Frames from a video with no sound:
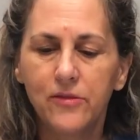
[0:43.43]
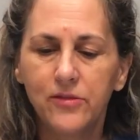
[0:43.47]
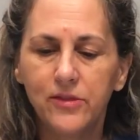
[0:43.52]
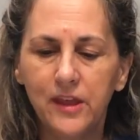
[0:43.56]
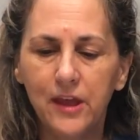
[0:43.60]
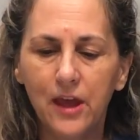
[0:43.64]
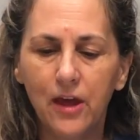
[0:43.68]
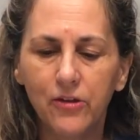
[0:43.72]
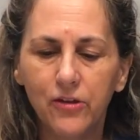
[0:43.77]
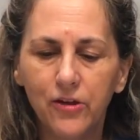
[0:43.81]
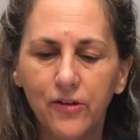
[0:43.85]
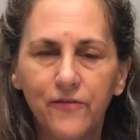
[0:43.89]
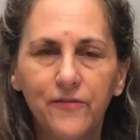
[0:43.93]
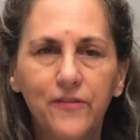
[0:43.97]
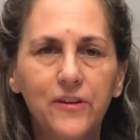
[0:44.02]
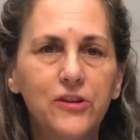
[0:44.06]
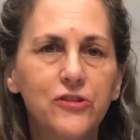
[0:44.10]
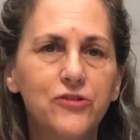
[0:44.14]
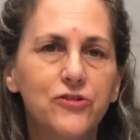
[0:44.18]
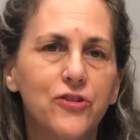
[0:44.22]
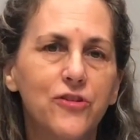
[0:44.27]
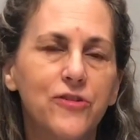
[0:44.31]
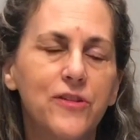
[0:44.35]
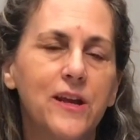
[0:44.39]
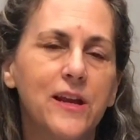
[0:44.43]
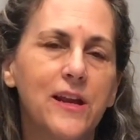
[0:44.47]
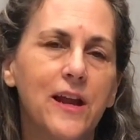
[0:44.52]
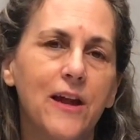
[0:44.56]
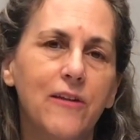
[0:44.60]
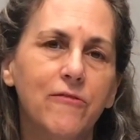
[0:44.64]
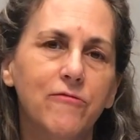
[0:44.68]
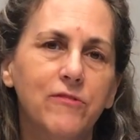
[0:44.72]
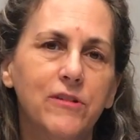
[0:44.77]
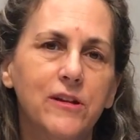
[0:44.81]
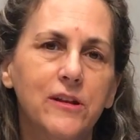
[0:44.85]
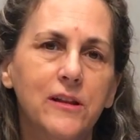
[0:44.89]
The other feature that
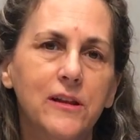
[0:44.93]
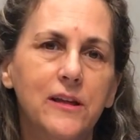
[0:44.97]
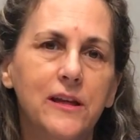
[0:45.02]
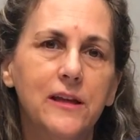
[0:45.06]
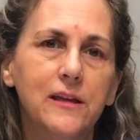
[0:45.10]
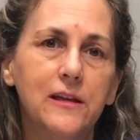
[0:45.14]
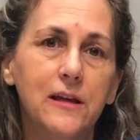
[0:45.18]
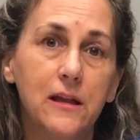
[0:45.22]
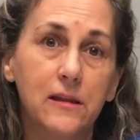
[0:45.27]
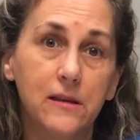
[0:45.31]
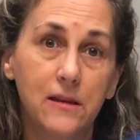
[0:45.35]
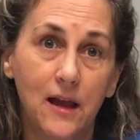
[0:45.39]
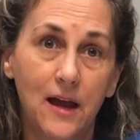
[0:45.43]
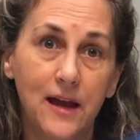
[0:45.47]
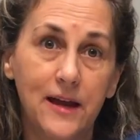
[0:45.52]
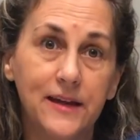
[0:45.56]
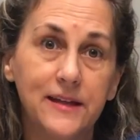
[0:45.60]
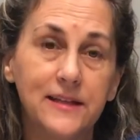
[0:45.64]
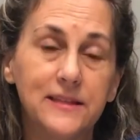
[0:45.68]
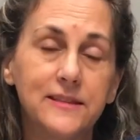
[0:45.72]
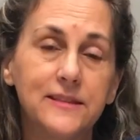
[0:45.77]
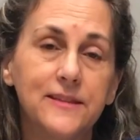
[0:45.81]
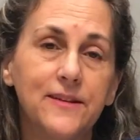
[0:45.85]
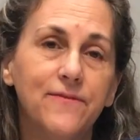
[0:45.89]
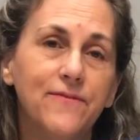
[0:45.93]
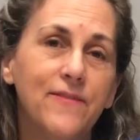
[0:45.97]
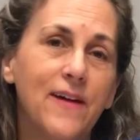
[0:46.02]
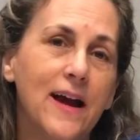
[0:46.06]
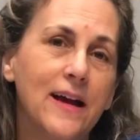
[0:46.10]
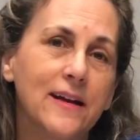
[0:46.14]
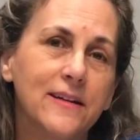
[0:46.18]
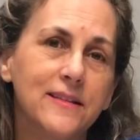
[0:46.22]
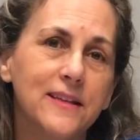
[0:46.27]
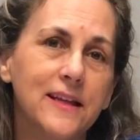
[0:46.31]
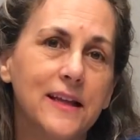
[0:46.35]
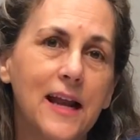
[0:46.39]
I really like is the
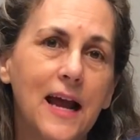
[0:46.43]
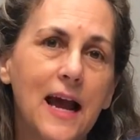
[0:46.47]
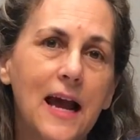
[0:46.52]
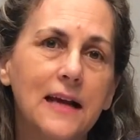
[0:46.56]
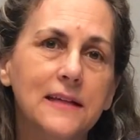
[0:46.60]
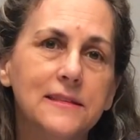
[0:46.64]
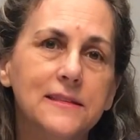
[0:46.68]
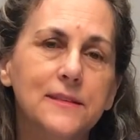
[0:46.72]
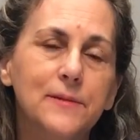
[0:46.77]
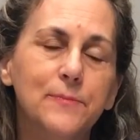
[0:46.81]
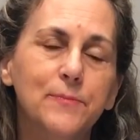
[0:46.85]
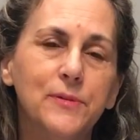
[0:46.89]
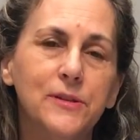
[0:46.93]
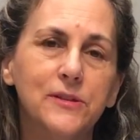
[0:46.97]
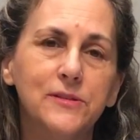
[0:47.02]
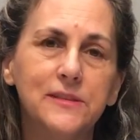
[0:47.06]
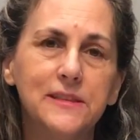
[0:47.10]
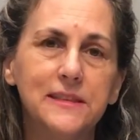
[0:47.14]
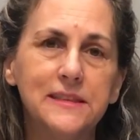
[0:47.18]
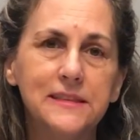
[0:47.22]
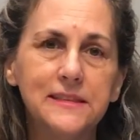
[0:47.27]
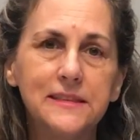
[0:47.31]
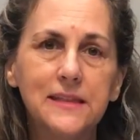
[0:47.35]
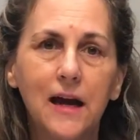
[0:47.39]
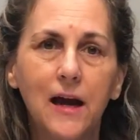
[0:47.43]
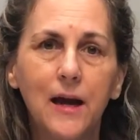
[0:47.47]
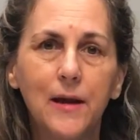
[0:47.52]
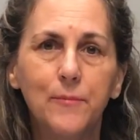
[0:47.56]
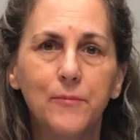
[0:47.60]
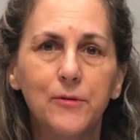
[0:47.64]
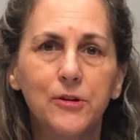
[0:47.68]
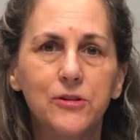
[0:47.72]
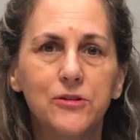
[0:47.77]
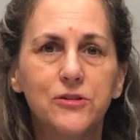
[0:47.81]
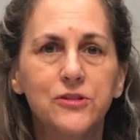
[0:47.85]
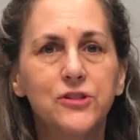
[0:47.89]
fact that it has a built-in
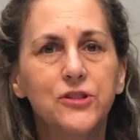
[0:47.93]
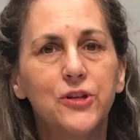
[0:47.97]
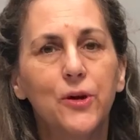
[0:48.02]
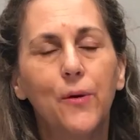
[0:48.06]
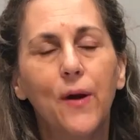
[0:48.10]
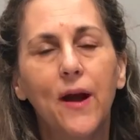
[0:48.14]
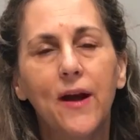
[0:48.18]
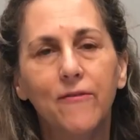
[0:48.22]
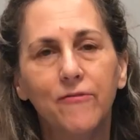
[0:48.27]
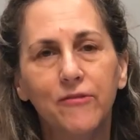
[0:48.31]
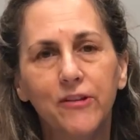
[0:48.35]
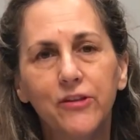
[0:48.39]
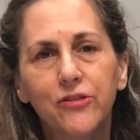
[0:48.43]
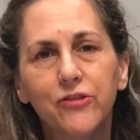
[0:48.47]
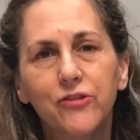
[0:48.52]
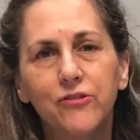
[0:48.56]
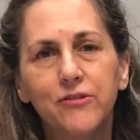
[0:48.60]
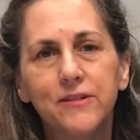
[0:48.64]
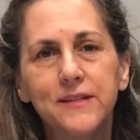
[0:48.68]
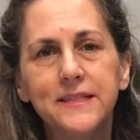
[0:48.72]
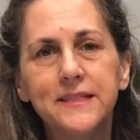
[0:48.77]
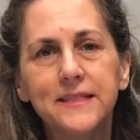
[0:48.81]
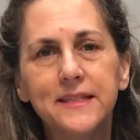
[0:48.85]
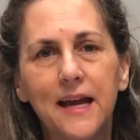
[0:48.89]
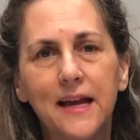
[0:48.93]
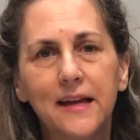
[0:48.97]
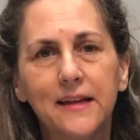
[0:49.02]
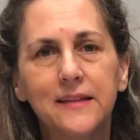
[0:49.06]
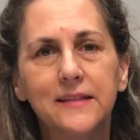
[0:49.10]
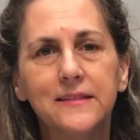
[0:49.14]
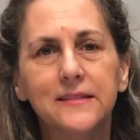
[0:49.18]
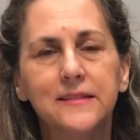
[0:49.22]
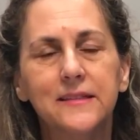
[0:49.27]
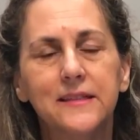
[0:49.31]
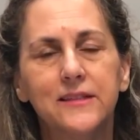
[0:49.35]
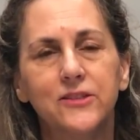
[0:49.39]
timer. So every 30
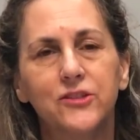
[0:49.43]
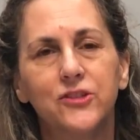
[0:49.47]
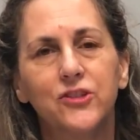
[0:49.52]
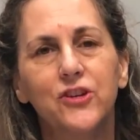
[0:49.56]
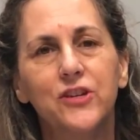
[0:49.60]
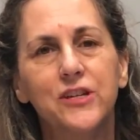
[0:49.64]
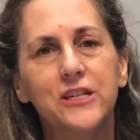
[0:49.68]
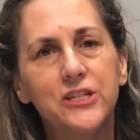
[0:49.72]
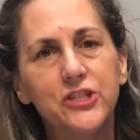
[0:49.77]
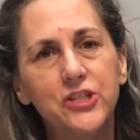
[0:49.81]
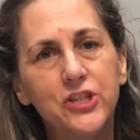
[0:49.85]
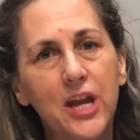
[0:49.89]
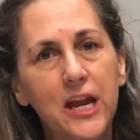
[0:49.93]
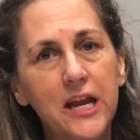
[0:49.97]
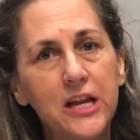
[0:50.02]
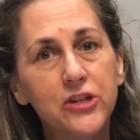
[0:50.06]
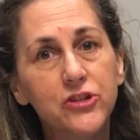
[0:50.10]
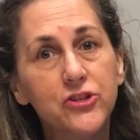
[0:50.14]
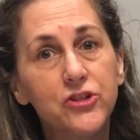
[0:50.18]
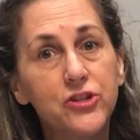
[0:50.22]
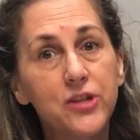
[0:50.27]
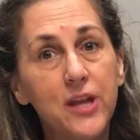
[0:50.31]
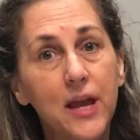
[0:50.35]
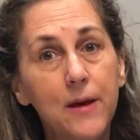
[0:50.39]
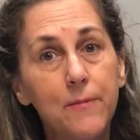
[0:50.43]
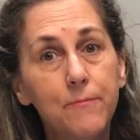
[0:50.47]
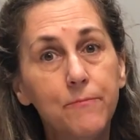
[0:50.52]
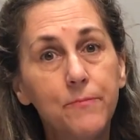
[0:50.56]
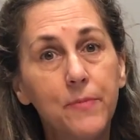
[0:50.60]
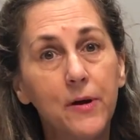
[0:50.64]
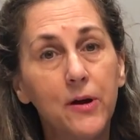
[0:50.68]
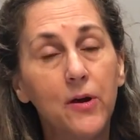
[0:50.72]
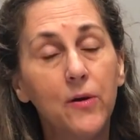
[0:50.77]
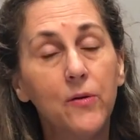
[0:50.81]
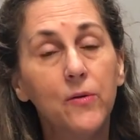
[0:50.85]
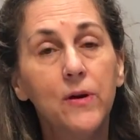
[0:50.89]
seconds, it's going to change
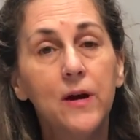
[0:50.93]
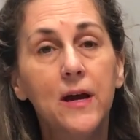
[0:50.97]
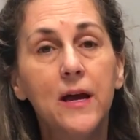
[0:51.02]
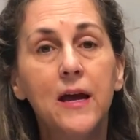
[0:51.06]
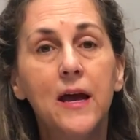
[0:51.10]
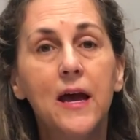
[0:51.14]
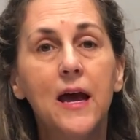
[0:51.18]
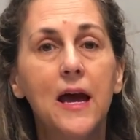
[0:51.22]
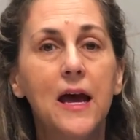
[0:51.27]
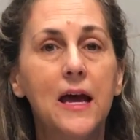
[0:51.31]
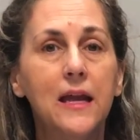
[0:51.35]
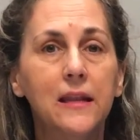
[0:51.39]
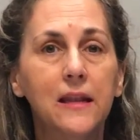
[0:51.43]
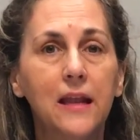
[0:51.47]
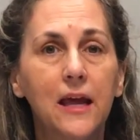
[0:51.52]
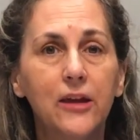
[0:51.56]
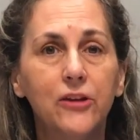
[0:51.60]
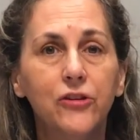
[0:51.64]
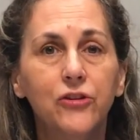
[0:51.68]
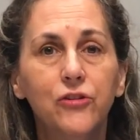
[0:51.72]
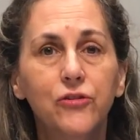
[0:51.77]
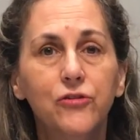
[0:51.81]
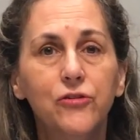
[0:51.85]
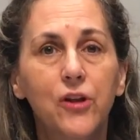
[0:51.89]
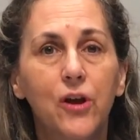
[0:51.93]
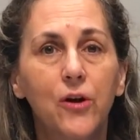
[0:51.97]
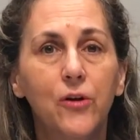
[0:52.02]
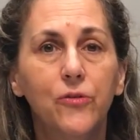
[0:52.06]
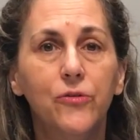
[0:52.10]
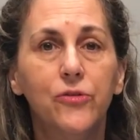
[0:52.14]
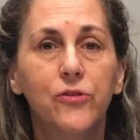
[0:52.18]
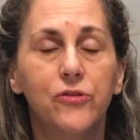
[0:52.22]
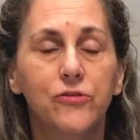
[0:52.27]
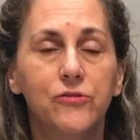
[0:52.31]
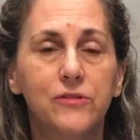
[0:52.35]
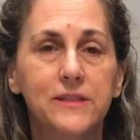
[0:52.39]
tempo and let you
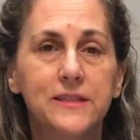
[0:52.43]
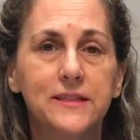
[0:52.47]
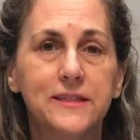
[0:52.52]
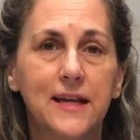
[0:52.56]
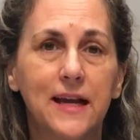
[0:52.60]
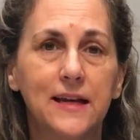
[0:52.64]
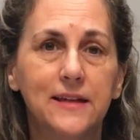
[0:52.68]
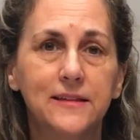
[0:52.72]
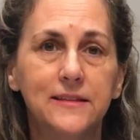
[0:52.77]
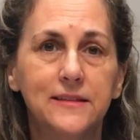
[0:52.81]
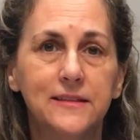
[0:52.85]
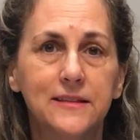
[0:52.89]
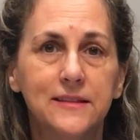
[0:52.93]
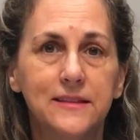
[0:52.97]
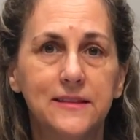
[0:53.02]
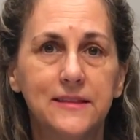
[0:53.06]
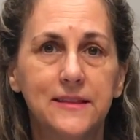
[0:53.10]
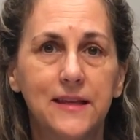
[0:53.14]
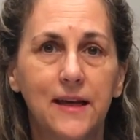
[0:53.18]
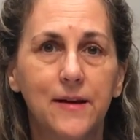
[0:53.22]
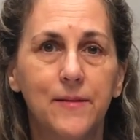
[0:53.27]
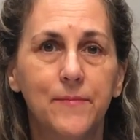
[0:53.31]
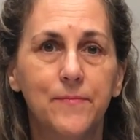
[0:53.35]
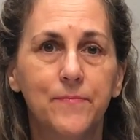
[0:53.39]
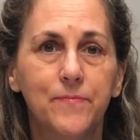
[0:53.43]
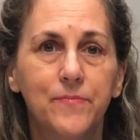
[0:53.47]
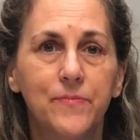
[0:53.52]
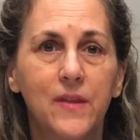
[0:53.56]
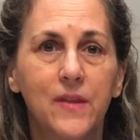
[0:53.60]
know 30 seconds is up.